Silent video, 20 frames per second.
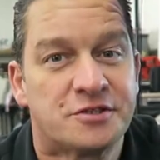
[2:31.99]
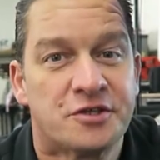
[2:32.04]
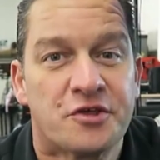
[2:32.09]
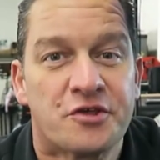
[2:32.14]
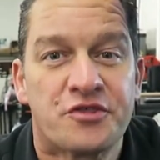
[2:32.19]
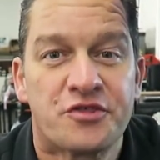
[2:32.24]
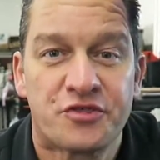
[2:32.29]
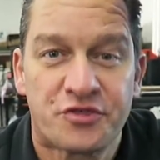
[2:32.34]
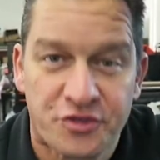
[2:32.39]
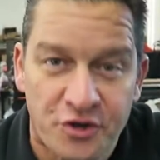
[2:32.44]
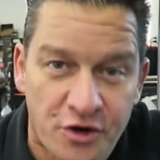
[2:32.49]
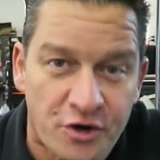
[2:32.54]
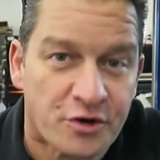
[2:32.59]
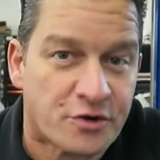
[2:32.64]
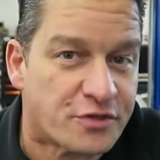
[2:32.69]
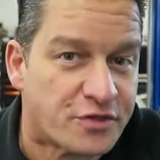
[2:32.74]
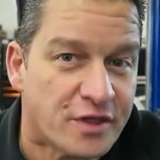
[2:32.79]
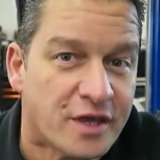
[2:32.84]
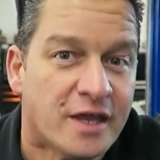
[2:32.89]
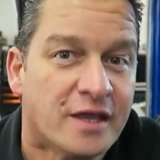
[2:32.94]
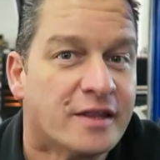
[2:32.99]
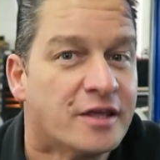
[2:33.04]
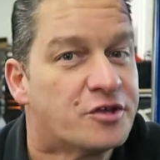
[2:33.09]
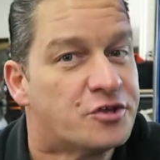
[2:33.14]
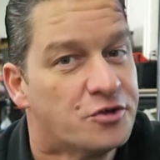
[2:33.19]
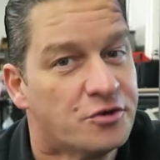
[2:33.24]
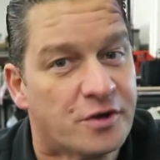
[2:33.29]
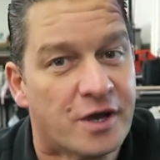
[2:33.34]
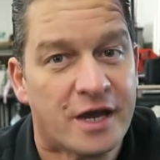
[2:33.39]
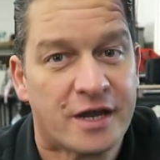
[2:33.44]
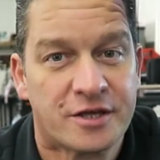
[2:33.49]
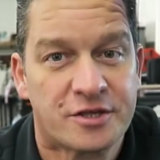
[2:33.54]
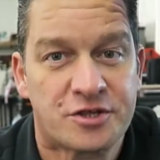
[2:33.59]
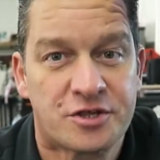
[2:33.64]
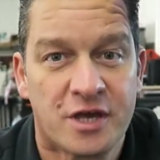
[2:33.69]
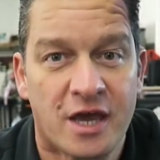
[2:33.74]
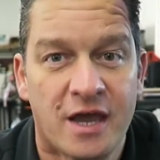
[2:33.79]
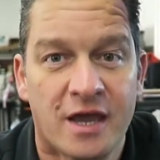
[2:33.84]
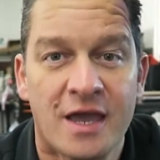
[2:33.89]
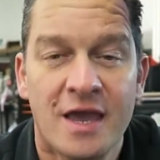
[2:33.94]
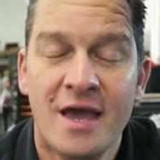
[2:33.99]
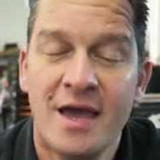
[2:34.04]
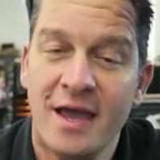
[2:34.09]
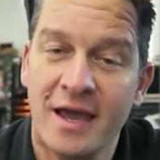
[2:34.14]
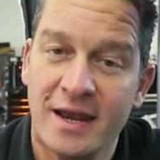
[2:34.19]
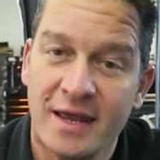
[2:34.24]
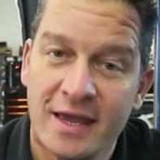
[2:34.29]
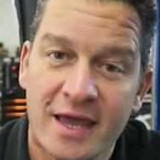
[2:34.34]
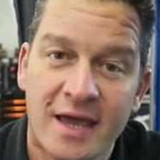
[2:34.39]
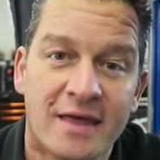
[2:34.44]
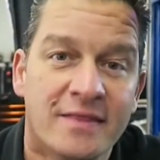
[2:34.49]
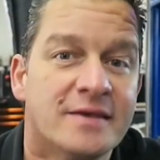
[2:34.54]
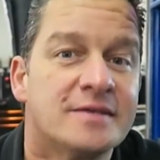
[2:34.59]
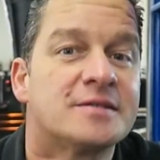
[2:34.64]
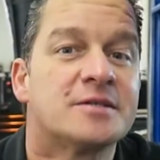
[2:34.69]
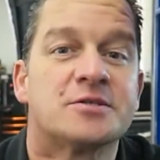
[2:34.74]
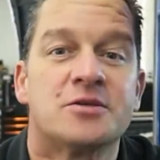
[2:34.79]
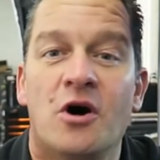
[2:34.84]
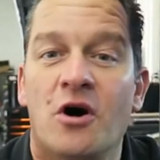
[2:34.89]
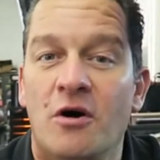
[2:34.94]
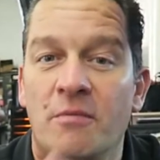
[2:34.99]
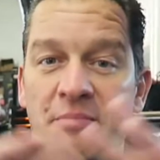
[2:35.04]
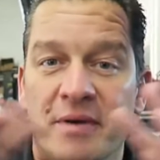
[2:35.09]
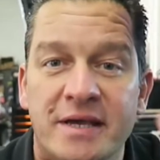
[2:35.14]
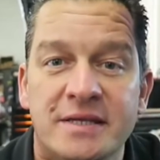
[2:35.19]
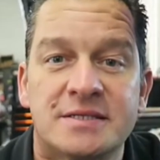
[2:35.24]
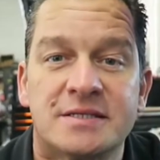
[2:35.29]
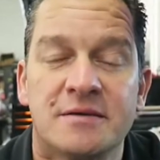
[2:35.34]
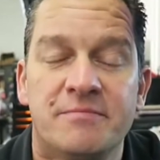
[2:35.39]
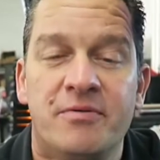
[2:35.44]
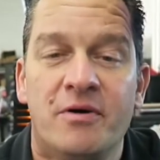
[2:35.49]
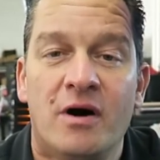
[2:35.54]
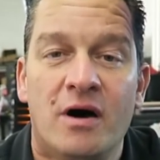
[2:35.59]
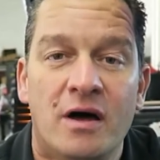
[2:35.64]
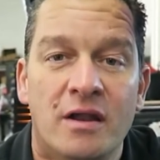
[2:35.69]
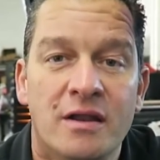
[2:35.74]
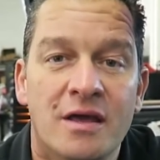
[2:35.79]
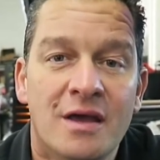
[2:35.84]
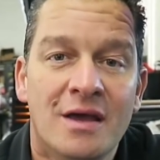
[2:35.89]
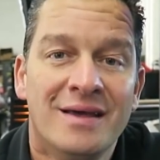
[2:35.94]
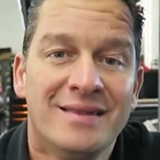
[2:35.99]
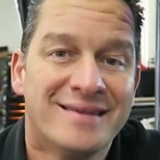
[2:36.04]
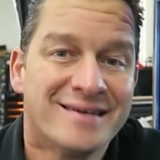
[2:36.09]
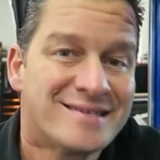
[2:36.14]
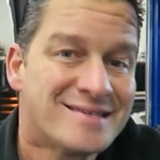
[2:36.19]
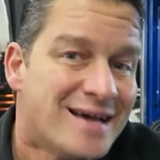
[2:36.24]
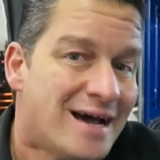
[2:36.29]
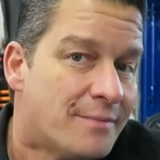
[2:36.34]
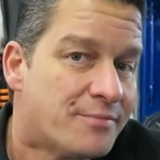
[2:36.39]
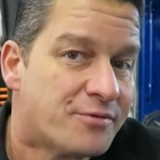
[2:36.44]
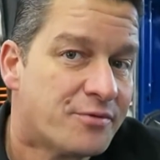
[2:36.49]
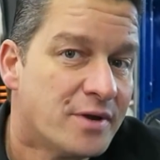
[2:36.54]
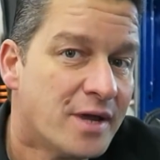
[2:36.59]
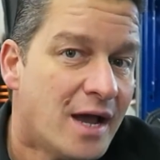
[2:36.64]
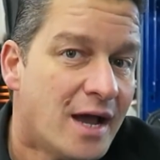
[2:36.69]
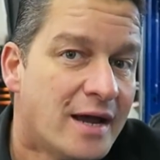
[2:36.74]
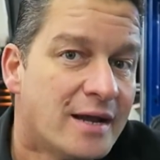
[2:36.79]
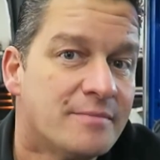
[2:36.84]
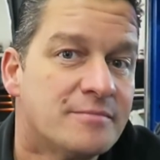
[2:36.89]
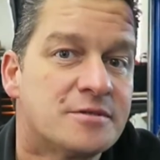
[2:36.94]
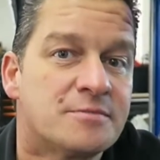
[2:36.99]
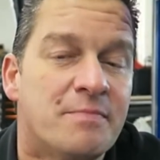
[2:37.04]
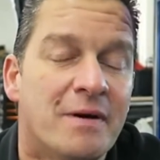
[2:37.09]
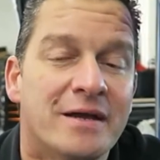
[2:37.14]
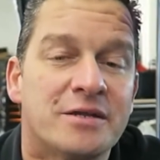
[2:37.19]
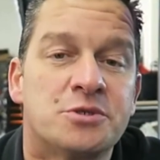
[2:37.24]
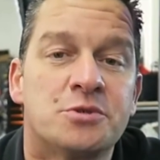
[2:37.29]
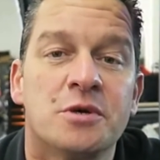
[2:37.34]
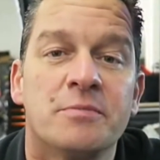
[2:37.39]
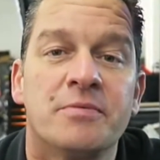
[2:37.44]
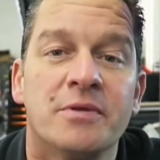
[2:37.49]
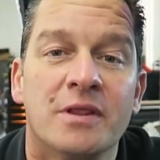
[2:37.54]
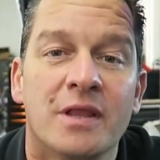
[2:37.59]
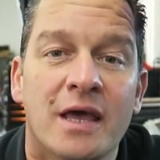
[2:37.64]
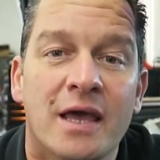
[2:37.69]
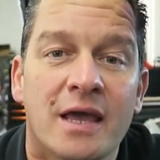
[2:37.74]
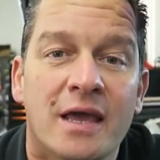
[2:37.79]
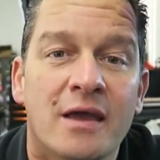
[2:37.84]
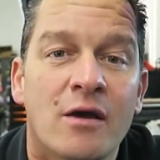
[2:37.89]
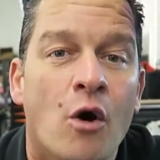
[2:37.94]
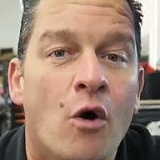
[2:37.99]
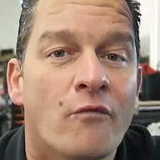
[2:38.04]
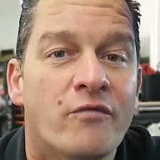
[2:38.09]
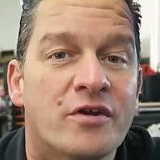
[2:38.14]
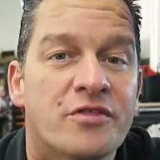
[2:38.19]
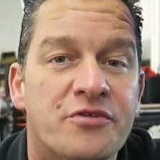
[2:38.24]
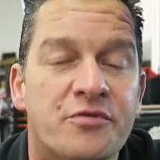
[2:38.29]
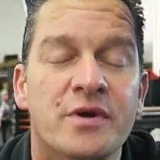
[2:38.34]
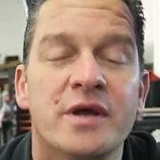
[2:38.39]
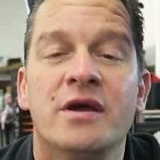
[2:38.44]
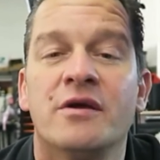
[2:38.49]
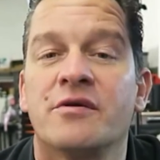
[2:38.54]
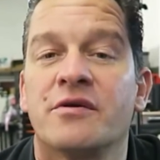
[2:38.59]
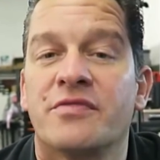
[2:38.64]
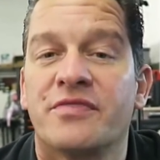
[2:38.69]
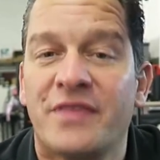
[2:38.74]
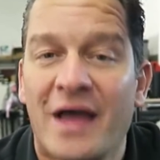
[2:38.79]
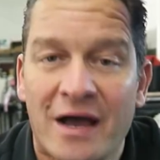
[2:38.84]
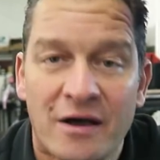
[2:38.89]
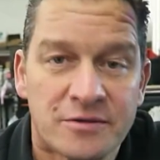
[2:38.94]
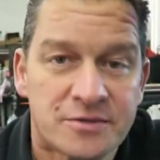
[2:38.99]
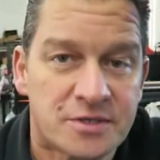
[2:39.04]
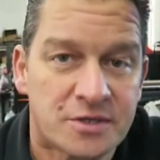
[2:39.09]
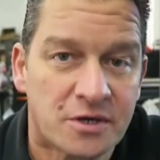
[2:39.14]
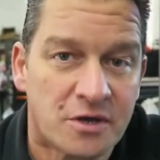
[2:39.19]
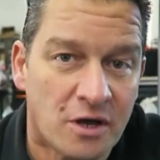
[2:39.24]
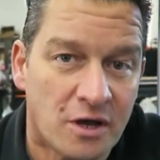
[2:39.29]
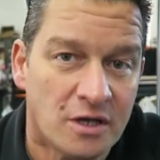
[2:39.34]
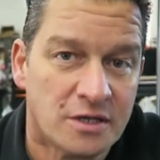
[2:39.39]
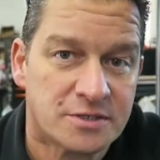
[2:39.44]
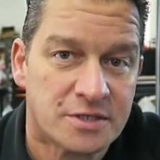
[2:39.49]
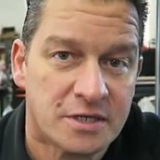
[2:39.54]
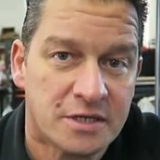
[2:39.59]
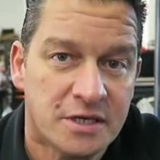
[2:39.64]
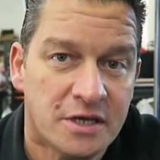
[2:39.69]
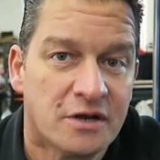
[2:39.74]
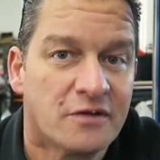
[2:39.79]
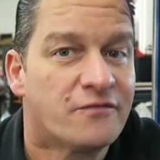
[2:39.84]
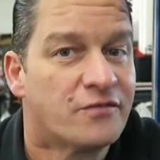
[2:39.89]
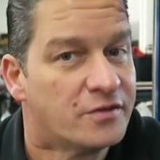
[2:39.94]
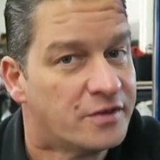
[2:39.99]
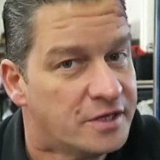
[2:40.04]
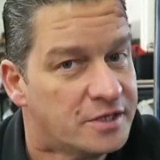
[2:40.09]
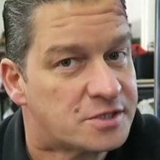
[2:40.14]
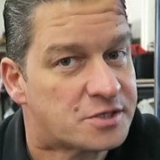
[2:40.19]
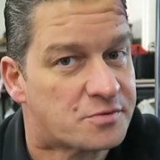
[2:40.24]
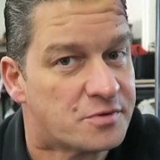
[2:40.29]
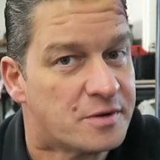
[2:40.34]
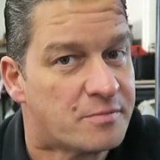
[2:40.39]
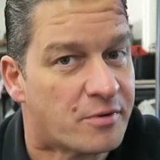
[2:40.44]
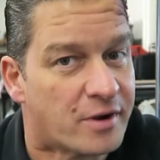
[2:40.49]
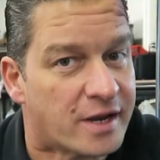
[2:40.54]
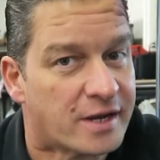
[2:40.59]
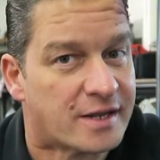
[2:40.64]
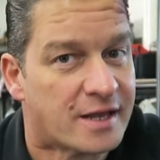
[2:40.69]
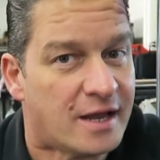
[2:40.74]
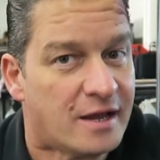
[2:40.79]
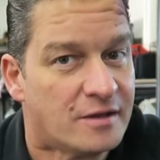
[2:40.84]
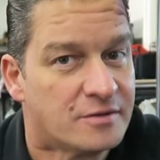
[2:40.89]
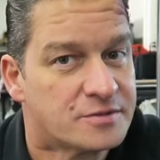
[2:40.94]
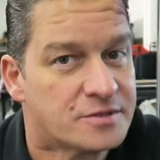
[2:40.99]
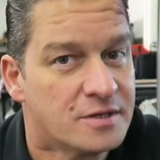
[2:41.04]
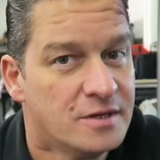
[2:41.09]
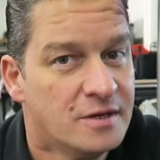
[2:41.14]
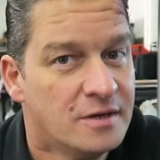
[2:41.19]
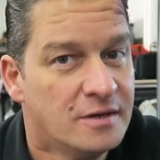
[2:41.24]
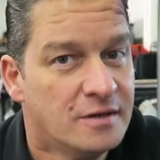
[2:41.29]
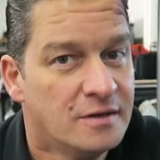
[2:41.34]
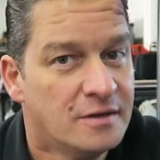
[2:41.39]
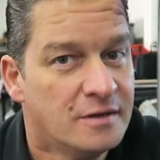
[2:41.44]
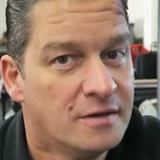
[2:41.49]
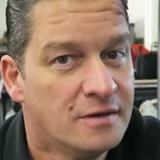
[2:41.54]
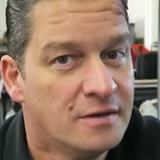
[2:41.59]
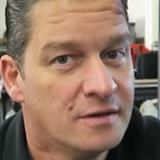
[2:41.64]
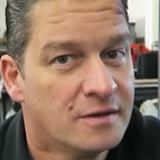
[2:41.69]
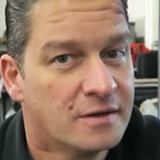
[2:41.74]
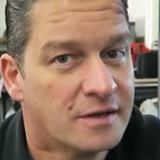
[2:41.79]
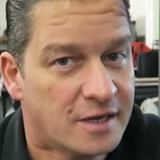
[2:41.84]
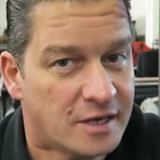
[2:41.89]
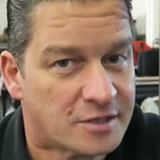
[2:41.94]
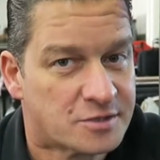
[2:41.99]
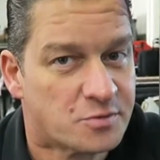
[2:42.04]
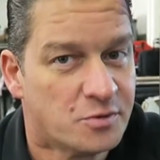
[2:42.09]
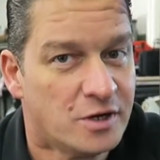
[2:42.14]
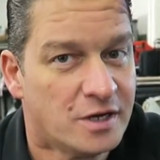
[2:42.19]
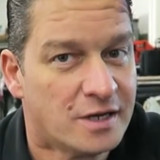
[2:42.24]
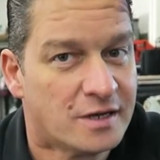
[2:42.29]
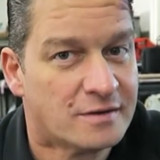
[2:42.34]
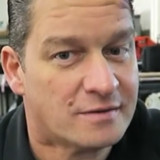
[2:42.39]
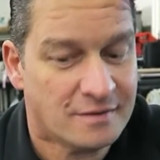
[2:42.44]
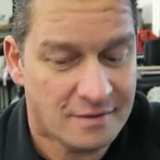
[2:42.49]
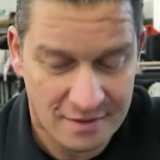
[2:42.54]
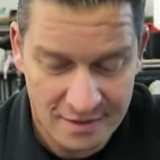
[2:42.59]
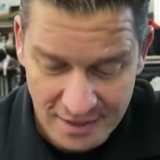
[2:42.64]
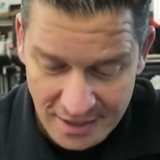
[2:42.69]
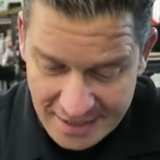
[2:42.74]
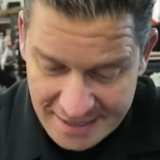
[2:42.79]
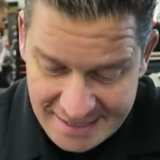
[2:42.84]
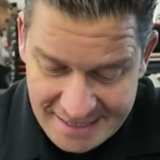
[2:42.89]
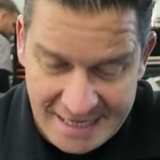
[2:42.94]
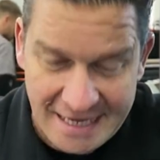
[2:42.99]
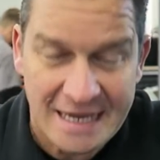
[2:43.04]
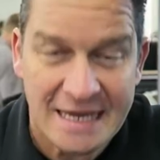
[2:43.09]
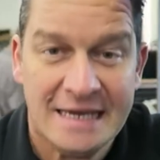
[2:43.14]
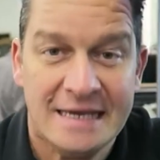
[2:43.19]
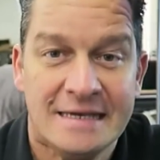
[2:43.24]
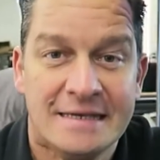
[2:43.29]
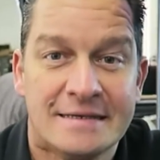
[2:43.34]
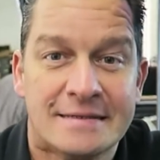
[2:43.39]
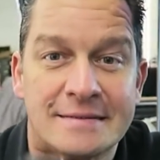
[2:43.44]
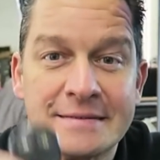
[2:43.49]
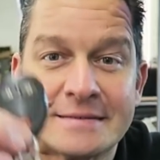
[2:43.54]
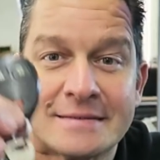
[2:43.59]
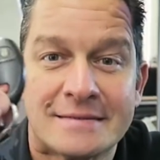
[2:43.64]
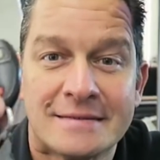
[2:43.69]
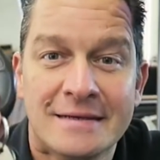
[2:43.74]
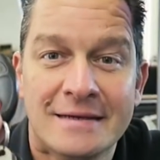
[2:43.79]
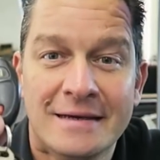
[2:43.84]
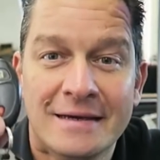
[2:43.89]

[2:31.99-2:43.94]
the third thing that you got to check. And again, this is all based upon the top 3 items by AAA, over 300,000 calls a year for these 3 breakdowns. Guess what? Keys.